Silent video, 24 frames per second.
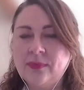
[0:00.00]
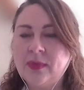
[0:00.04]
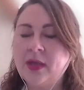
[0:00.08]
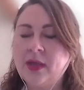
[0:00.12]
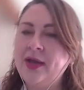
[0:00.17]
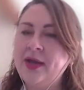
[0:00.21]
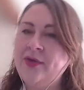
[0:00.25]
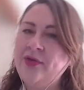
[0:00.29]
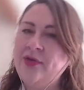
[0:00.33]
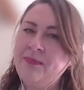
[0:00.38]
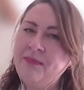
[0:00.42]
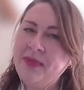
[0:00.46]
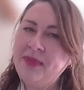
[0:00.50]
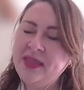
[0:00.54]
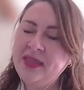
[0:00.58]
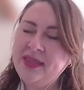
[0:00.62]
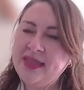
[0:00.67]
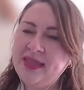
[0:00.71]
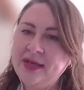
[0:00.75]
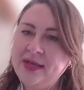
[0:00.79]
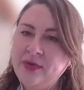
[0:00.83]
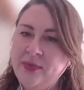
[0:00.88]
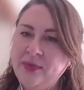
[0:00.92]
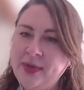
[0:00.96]
Can you repeat
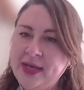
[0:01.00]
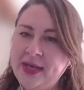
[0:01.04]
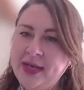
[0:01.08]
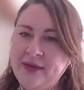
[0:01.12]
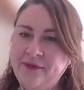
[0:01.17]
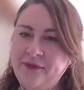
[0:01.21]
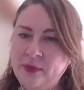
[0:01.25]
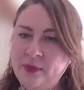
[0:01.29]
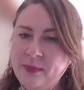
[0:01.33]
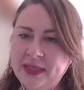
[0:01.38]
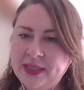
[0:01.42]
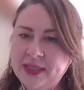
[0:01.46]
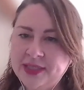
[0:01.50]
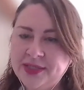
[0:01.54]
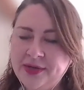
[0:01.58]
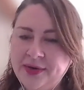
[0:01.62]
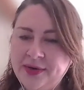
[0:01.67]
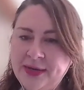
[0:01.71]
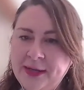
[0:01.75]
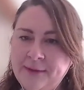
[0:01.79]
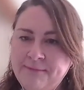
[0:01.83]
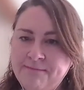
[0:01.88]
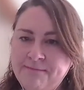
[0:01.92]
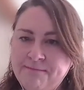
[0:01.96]
that quickly for me?
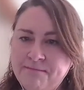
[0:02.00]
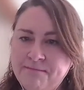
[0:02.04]
Sorry.